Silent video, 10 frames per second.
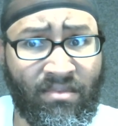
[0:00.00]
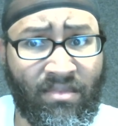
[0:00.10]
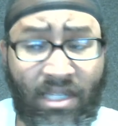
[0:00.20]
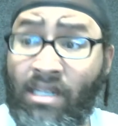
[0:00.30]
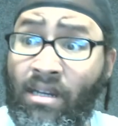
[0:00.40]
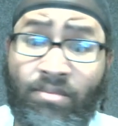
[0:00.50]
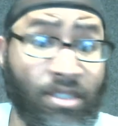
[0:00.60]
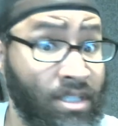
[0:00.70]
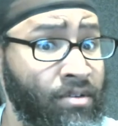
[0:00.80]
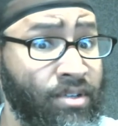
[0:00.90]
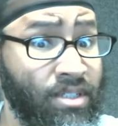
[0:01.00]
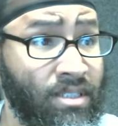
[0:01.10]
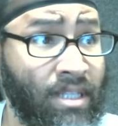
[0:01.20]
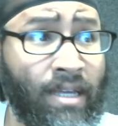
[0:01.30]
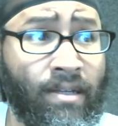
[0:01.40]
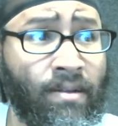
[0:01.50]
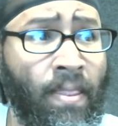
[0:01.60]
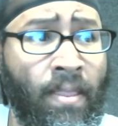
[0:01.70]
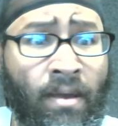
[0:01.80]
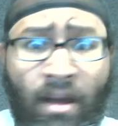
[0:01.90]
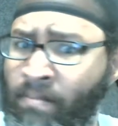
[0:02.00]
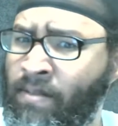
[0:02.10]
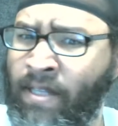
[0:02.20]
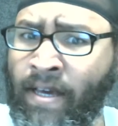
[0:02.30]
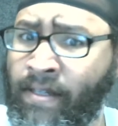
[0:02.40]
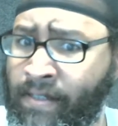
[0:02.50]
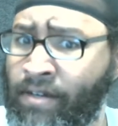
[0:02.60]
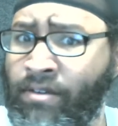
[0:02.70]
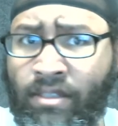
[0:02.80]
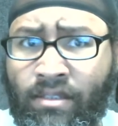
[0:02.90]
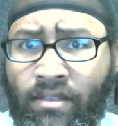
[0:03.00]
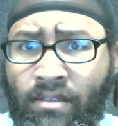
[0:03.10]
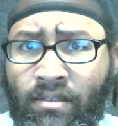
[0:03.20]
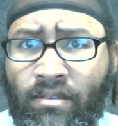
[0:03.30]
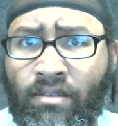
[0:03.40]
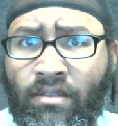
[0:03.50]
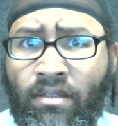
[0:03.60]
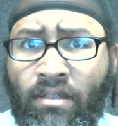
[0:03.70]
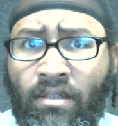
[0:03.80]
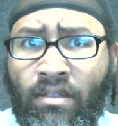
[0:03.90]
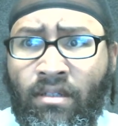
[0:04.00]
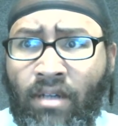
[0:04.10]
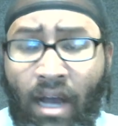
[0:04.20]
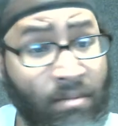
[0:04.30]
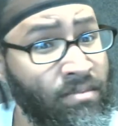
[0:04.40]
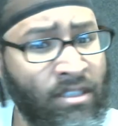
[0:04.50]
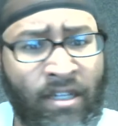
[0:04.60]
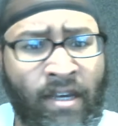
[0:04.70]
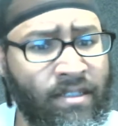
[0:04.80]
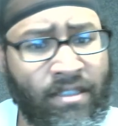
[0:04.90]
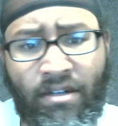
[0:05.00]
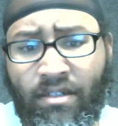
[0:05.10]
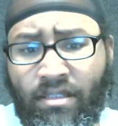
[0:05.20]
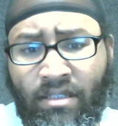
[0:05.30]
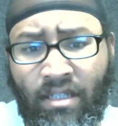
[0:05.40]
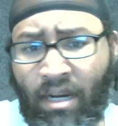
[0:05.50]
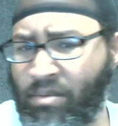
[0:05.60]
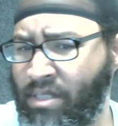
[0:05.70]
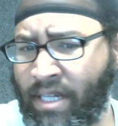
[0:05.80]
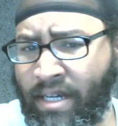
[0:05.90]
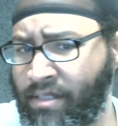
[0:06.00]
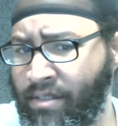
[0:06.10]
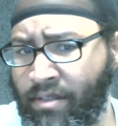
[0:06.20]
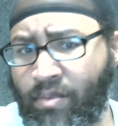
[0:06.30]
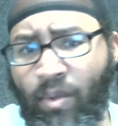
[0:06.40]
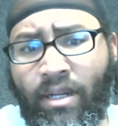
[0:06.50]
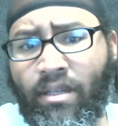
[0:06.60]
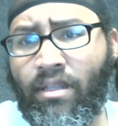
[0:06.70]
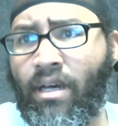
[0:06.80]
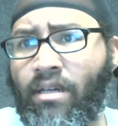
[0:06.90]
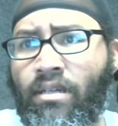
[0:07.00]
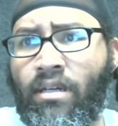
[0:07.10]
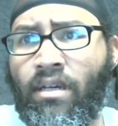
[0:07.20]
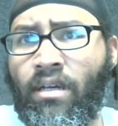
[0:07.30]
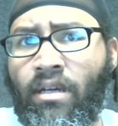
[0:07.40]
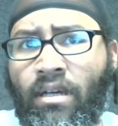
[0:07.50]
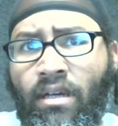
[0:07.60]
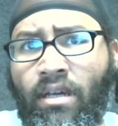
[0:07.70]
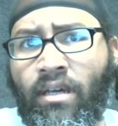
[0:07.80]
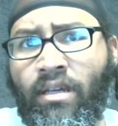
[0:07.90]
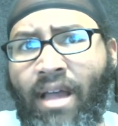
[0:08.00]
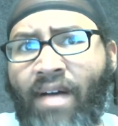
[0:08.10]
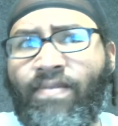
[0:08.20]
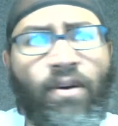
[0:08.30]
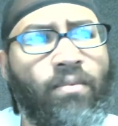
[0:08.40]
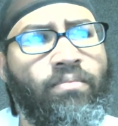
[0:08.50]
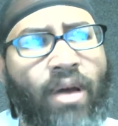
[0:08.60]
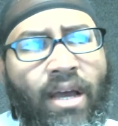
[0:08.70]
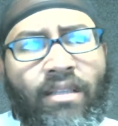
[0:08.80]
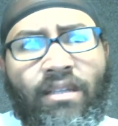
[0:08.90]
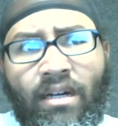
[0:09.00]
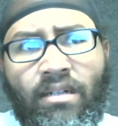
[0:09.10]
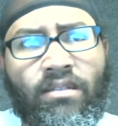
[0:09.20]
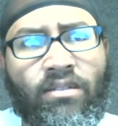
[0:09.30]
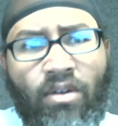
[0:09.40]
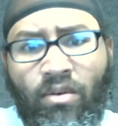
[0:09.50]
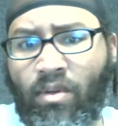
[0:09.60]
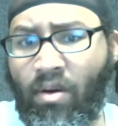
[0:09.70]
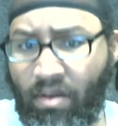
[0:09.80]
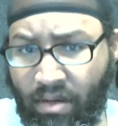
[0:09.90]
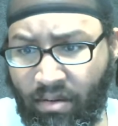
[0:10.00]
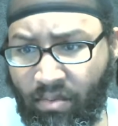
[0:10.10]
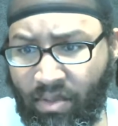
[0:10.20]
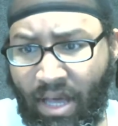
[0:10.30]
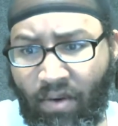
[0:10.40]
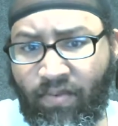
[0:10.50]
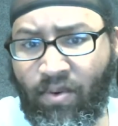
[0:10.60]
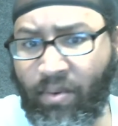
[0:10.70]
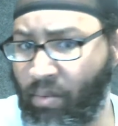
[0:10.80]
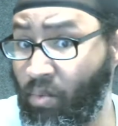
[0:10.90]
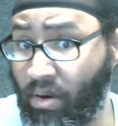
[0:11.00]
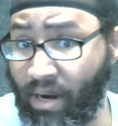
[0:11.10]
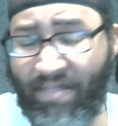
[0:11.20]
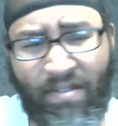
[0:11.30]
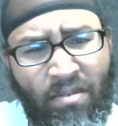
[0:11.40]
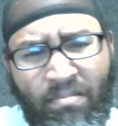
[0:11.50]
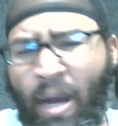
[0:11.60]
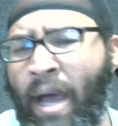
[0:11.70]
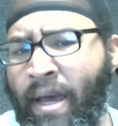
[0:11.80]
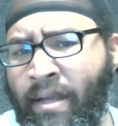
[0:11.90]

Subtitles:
And I'm serious, like, I'm dead serious. I'm dead serious, and I was dead serious with it, like, and I felt bad that I couldn't go longer without food and water. I felt bad.